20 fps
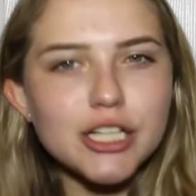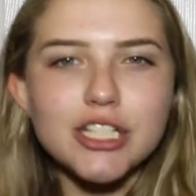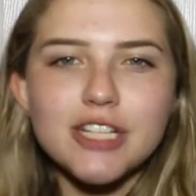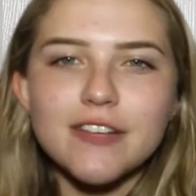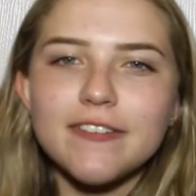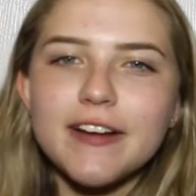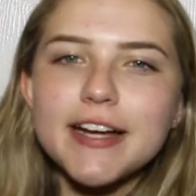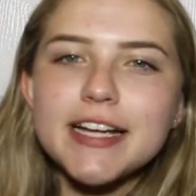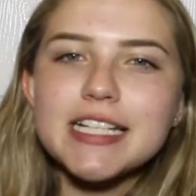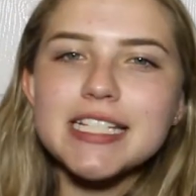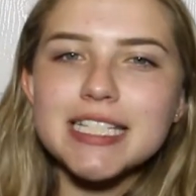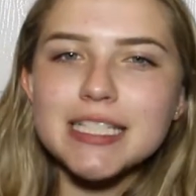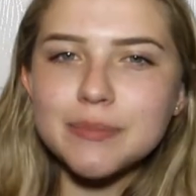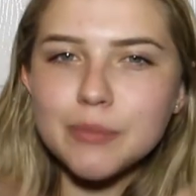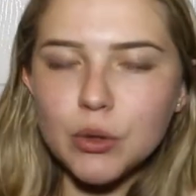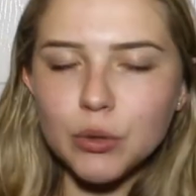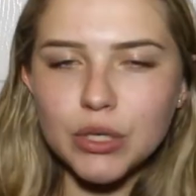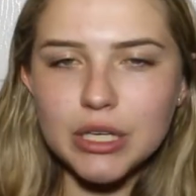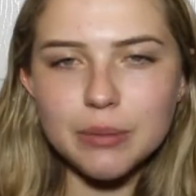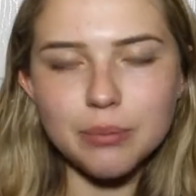Just a very
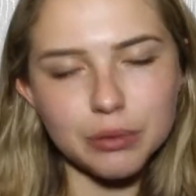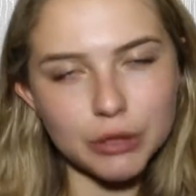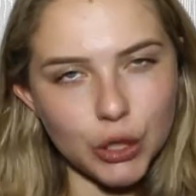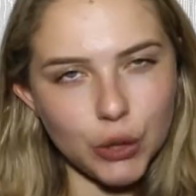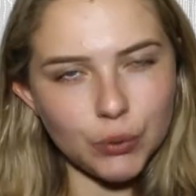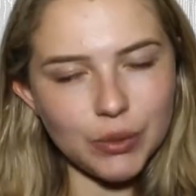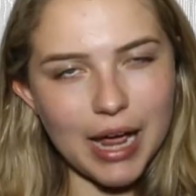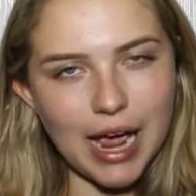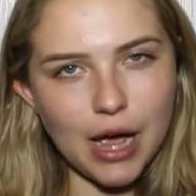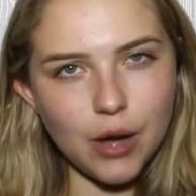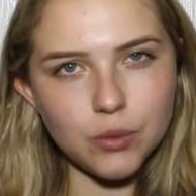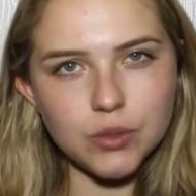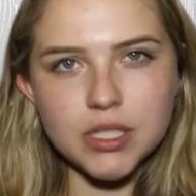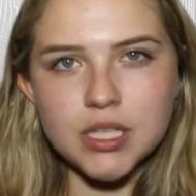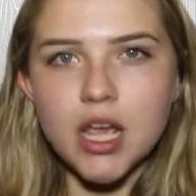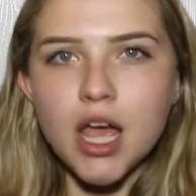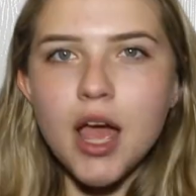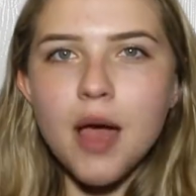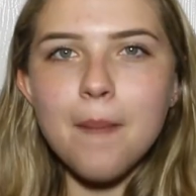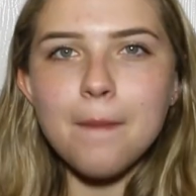smoky, blown
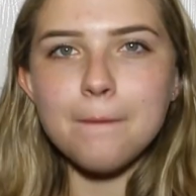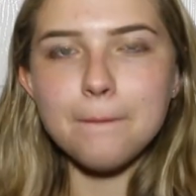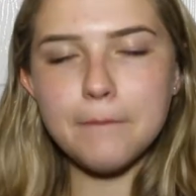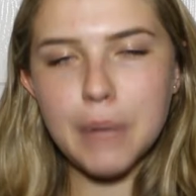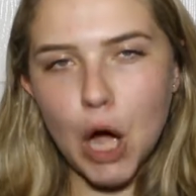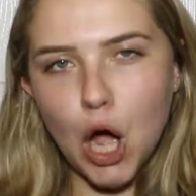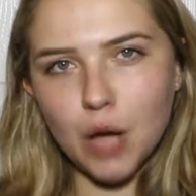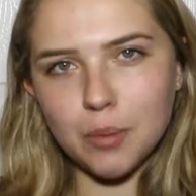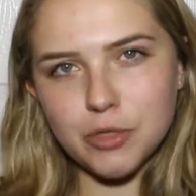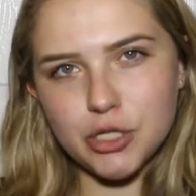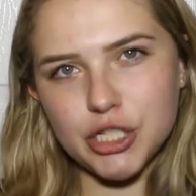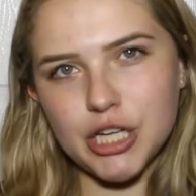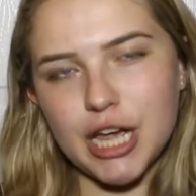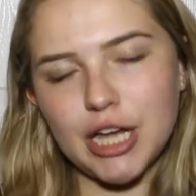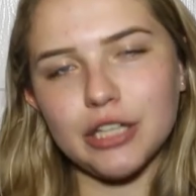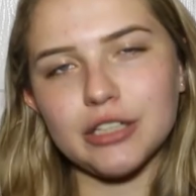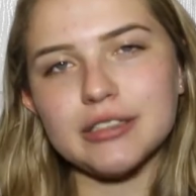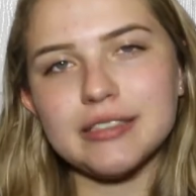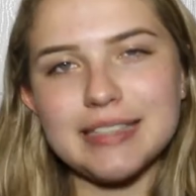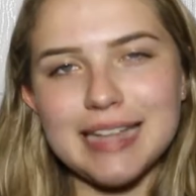out,
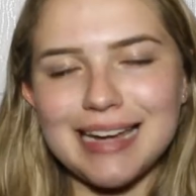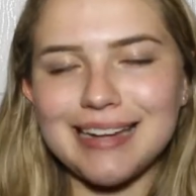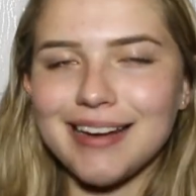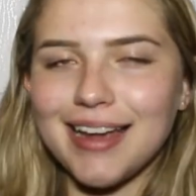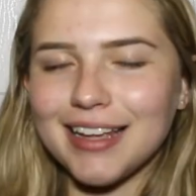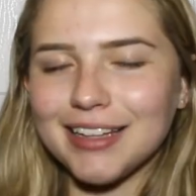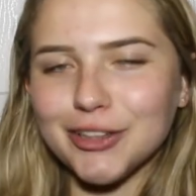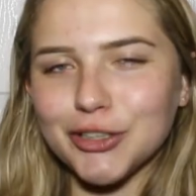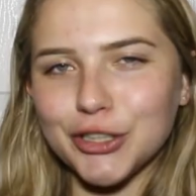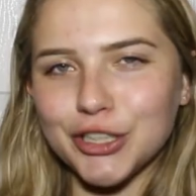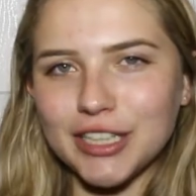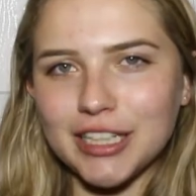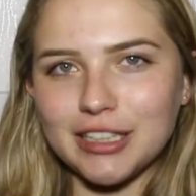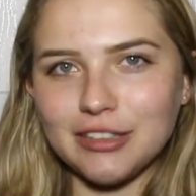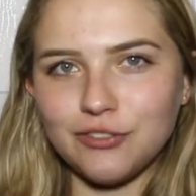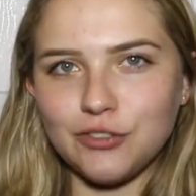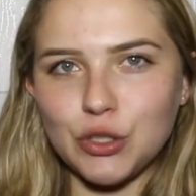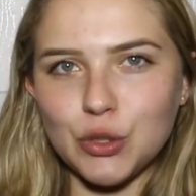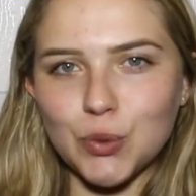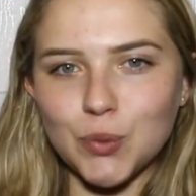bombshell date night look,
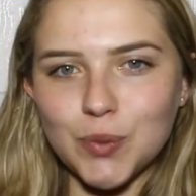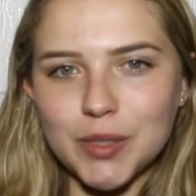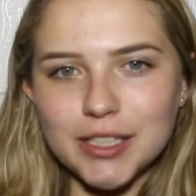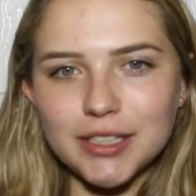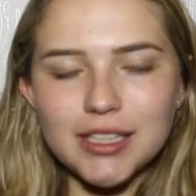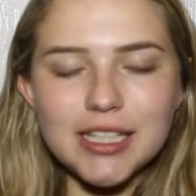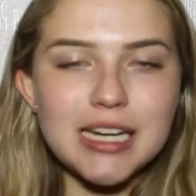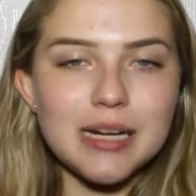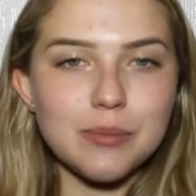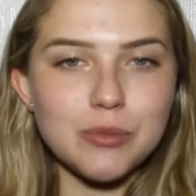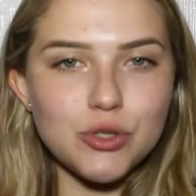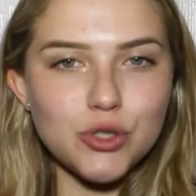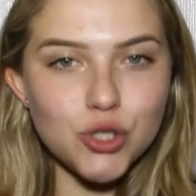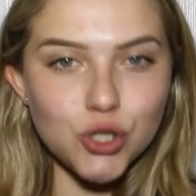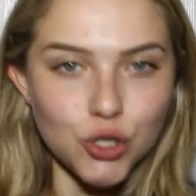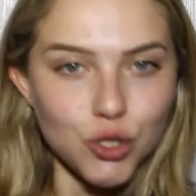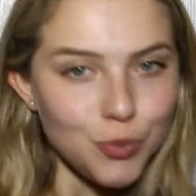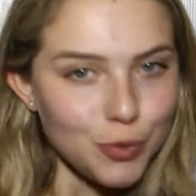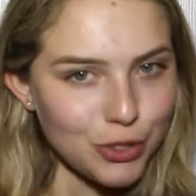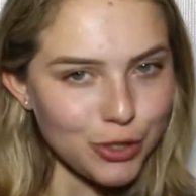if you will. And I'm
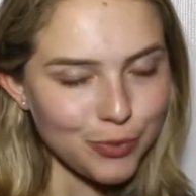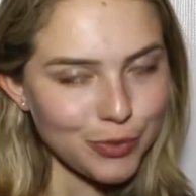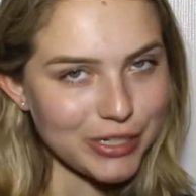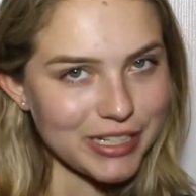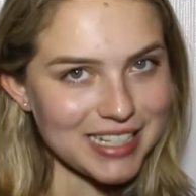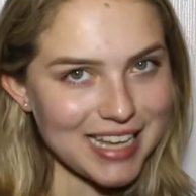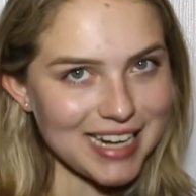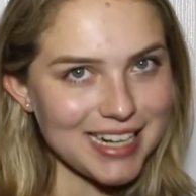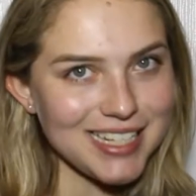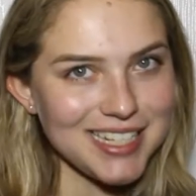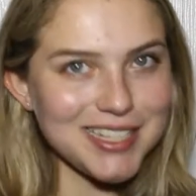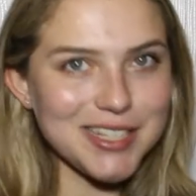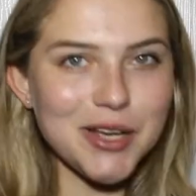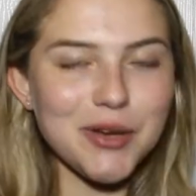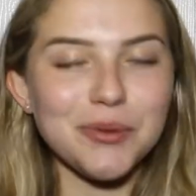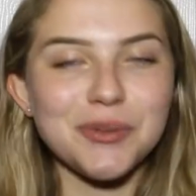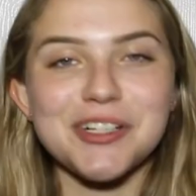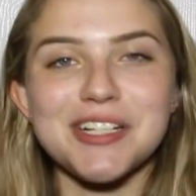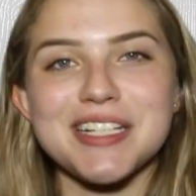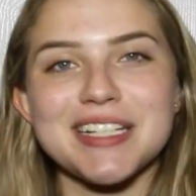super duper excited,
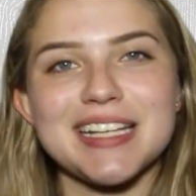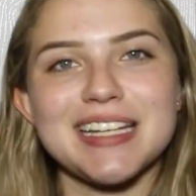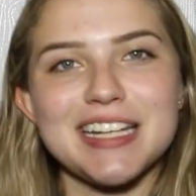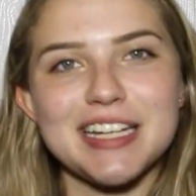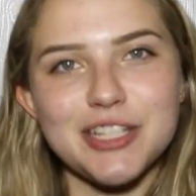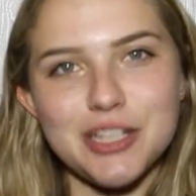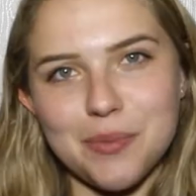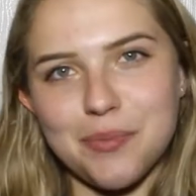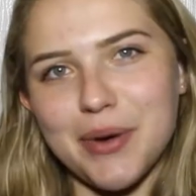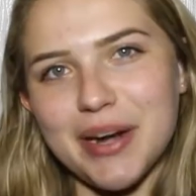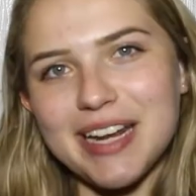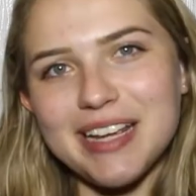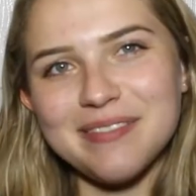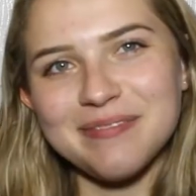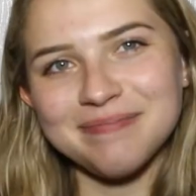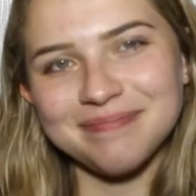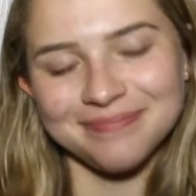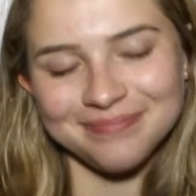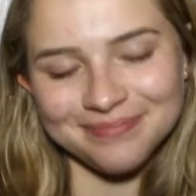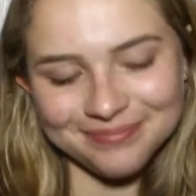so we're just going to jump right
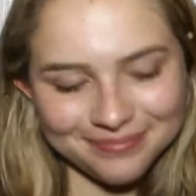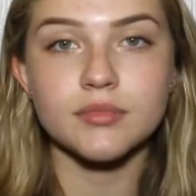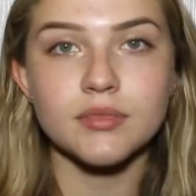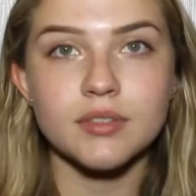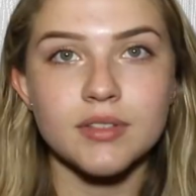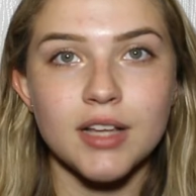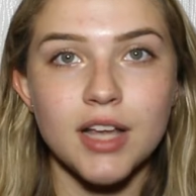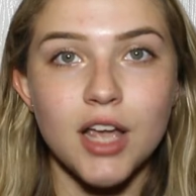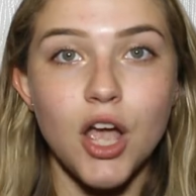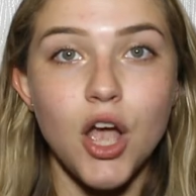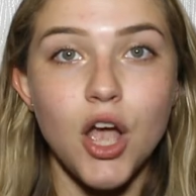in.